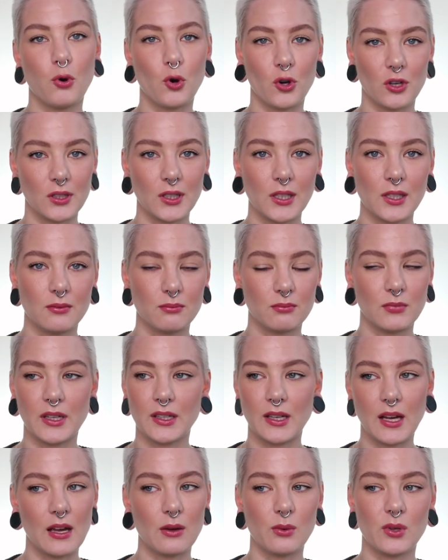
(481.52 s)
poorly.
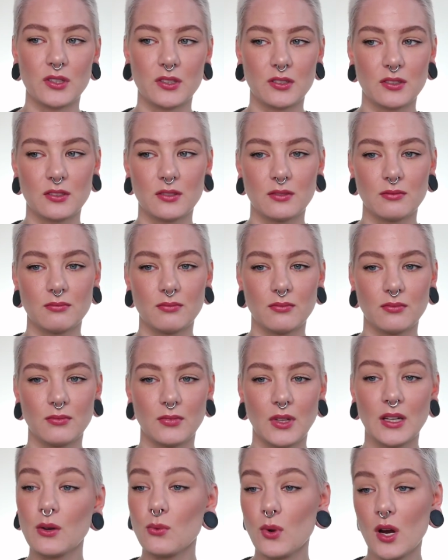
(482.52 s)
Like, I was
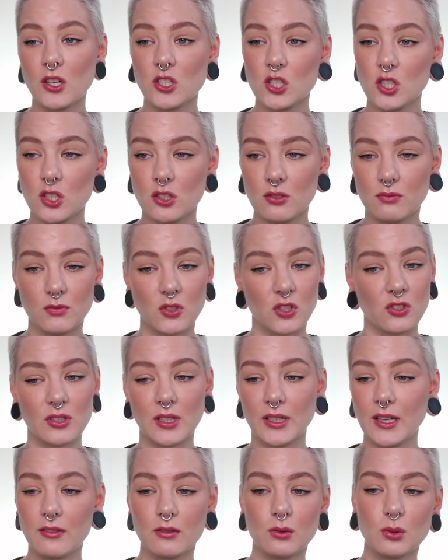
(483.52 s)
in a rush, just
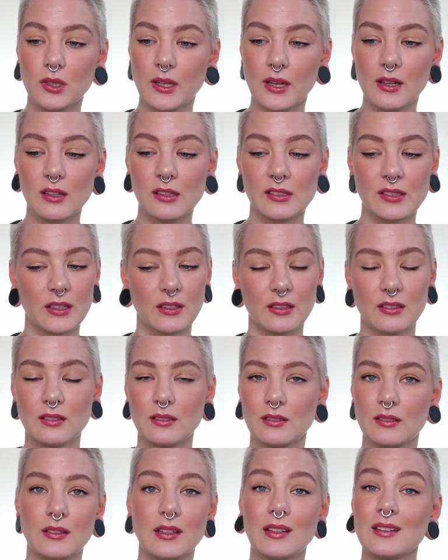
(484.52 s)
like everyone else. I
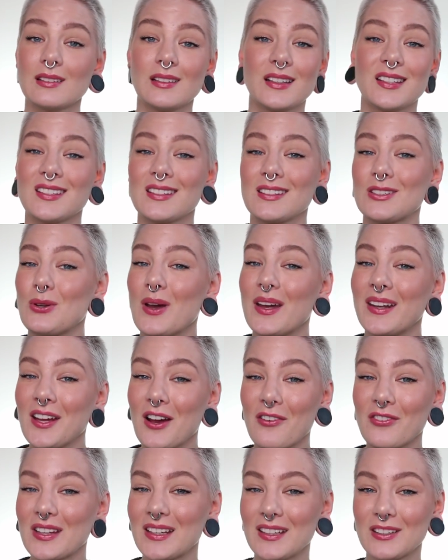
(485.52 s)
just didn't listen to any
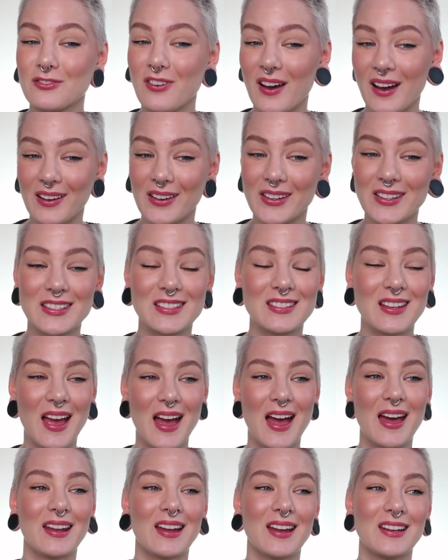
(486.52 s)
of the advice,
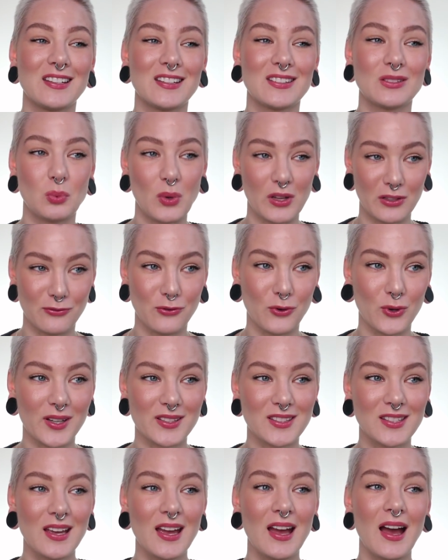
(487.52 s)
and I just went for
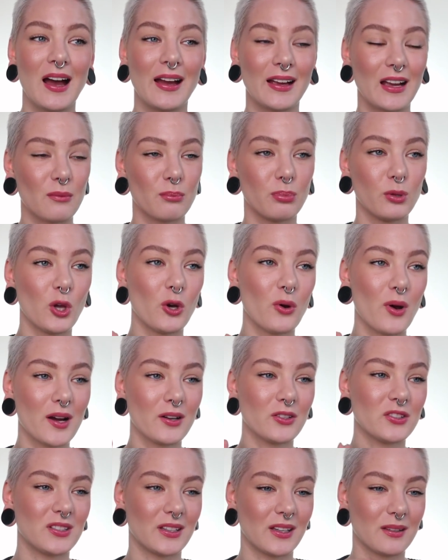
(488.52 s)
it. I got
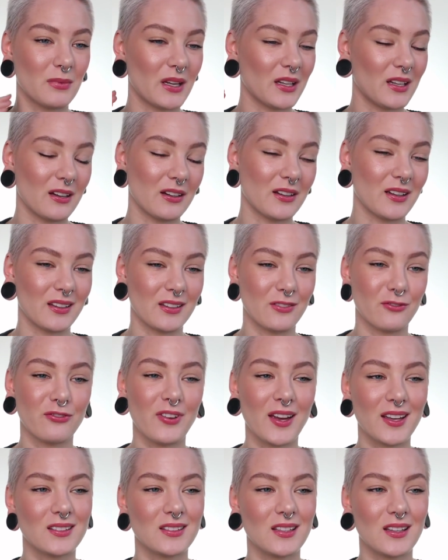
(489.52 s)
blowouts, like my ear got
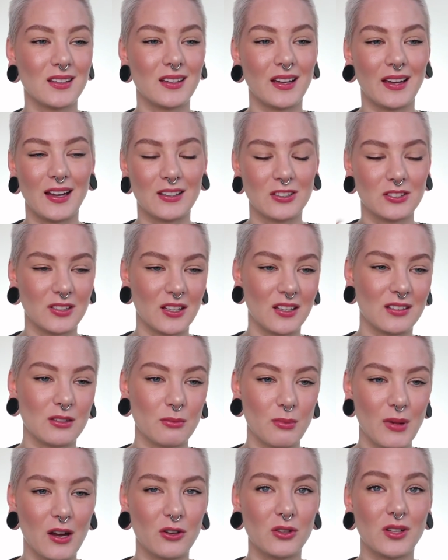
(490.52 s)
infected, I had to take
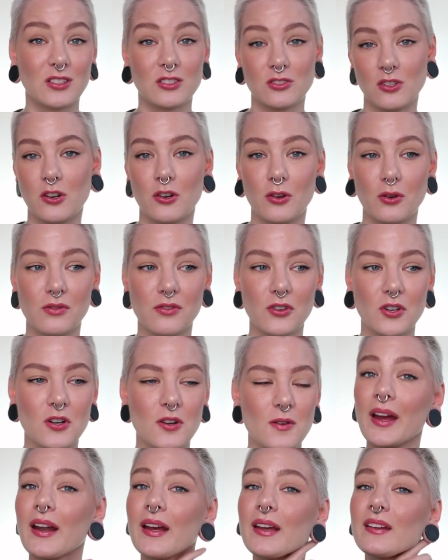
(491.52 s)
them out and start
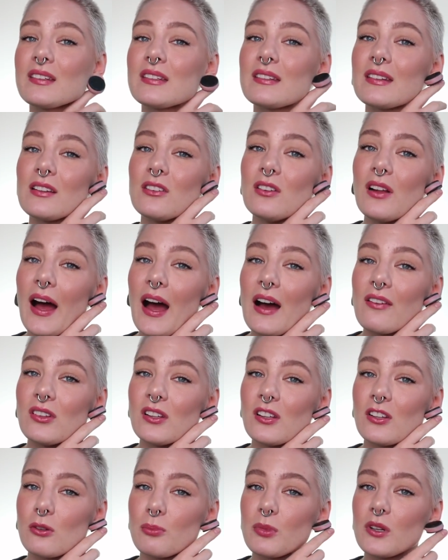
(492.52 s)
over. And I still have a
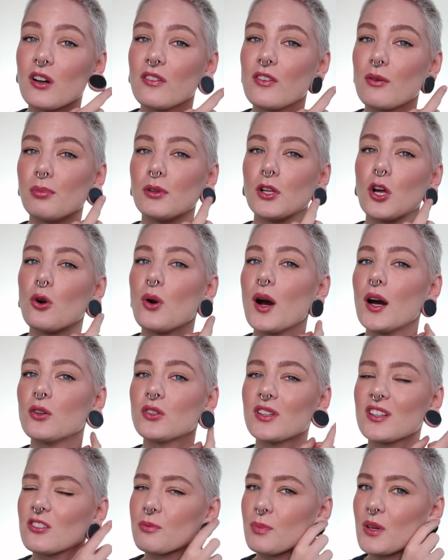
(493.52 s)
little bit of a
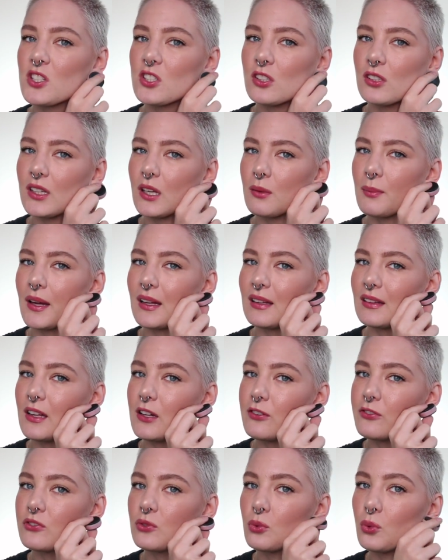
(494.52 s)
blowout, especially on my
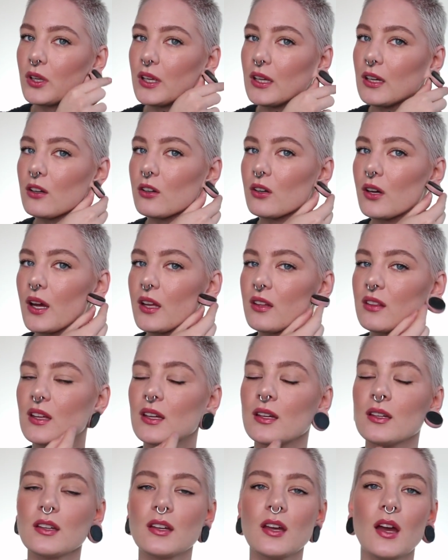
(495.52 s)
left ear, I
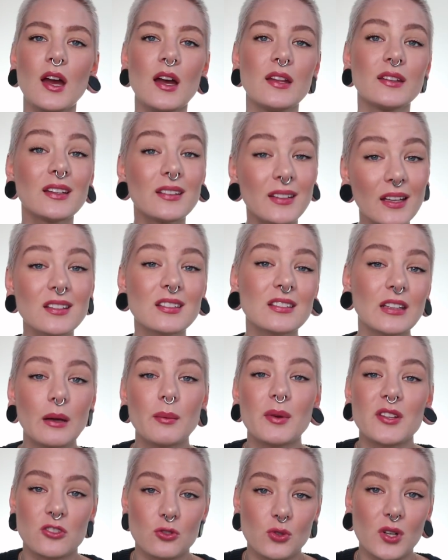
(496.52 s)
think. The next
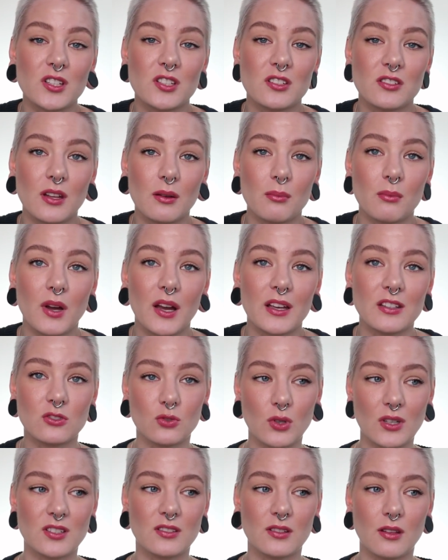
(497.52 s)
time I stretched them
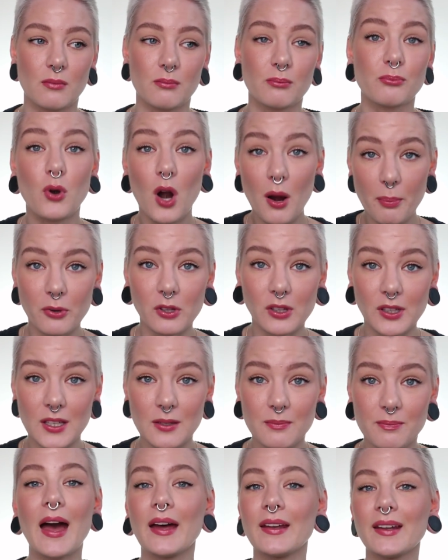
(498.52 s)

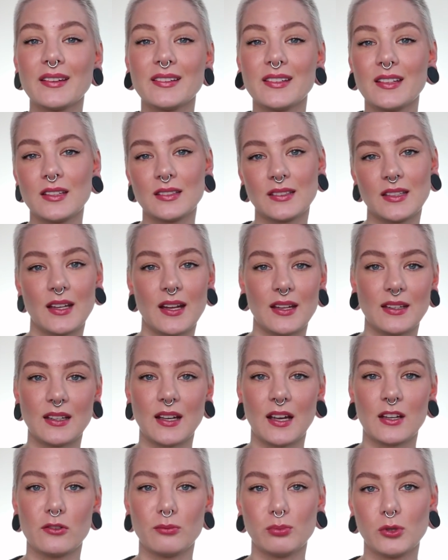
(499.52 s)
properly. And I didn't get any
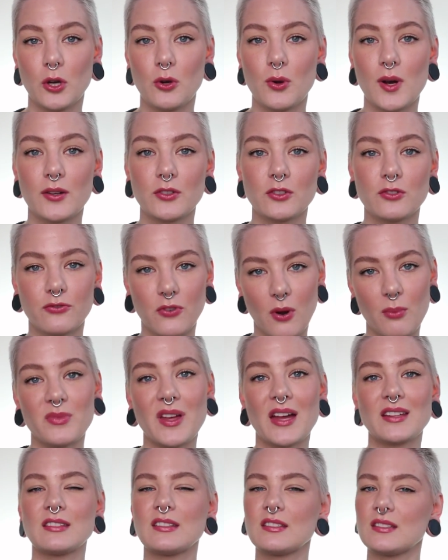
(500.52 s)
kind of blowouts from
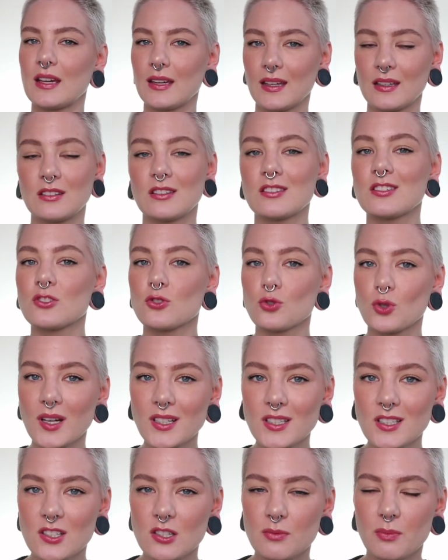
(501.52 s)
that second
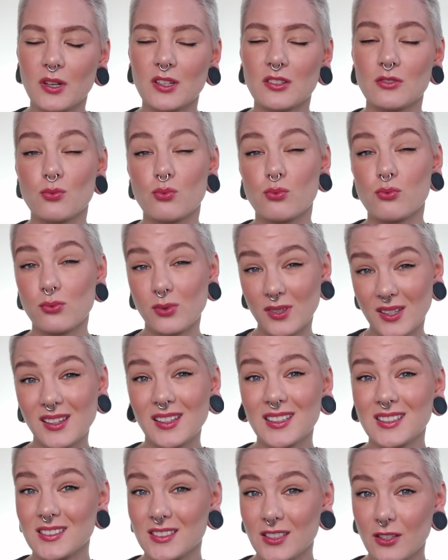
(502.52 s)
stretch, but it's
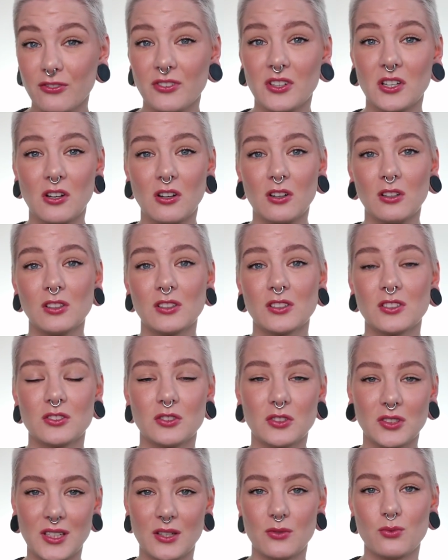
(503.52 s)
really difficult
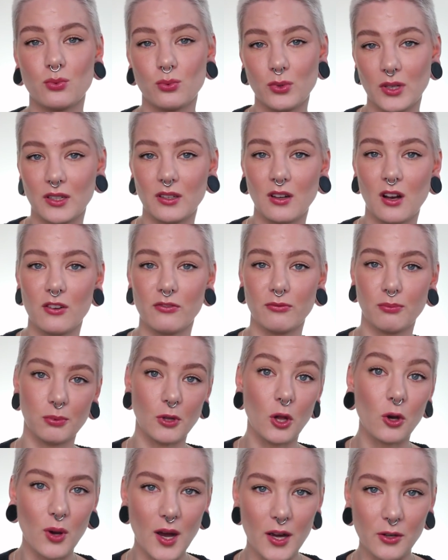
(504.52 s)
to get rid of
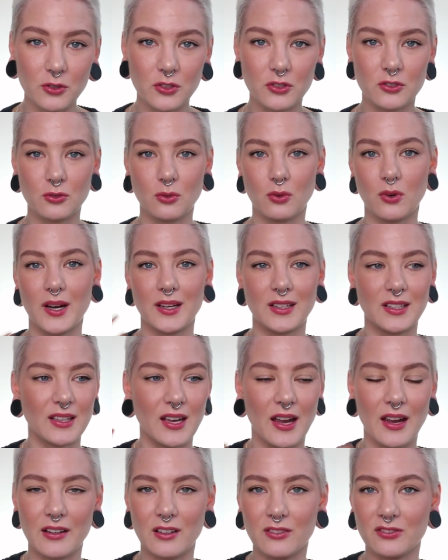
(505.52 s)
blowouts or any
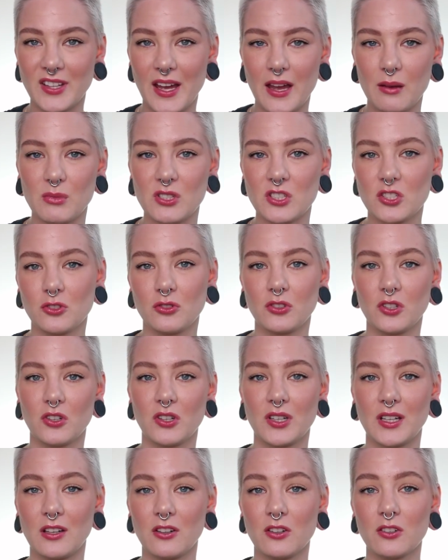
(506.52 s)
kind of damage to
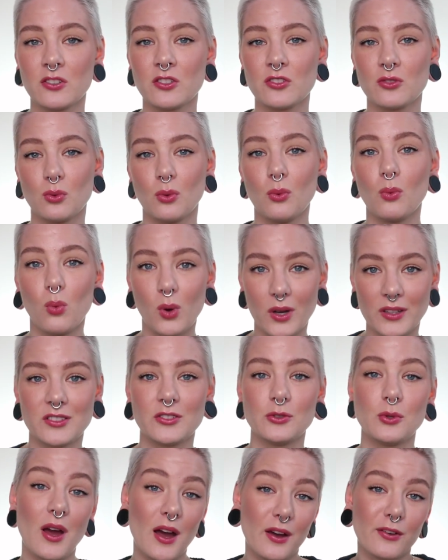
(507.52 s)
your ears
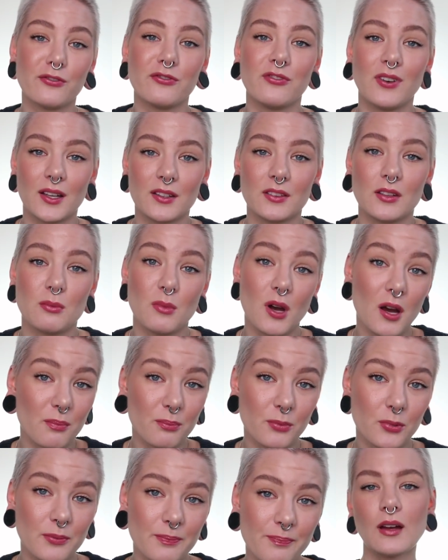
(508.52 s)
once you have fucked them
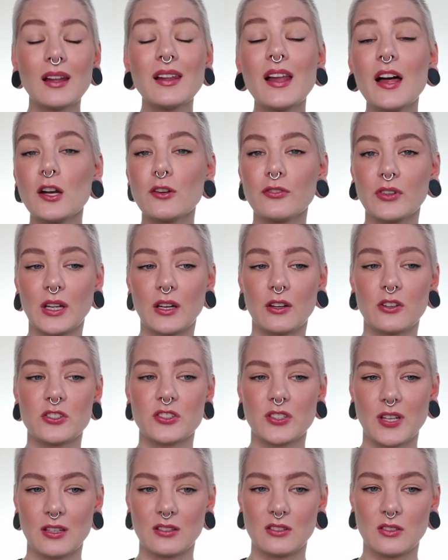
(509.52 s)
up. A lot of
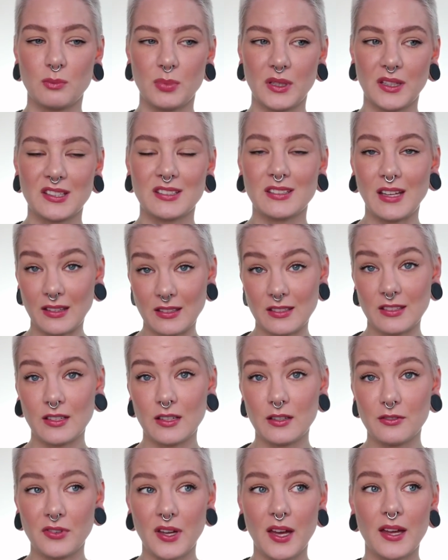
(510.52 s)
ears tend to be
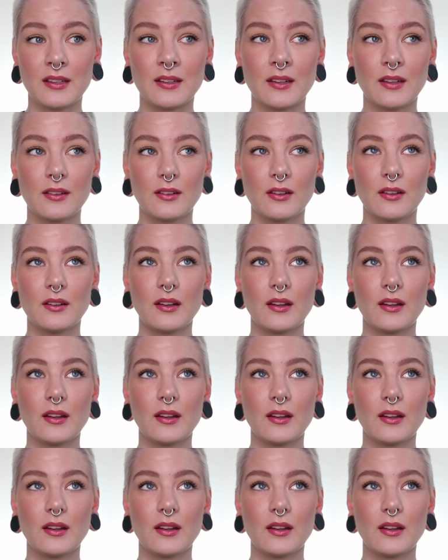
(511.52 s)
sensitive, and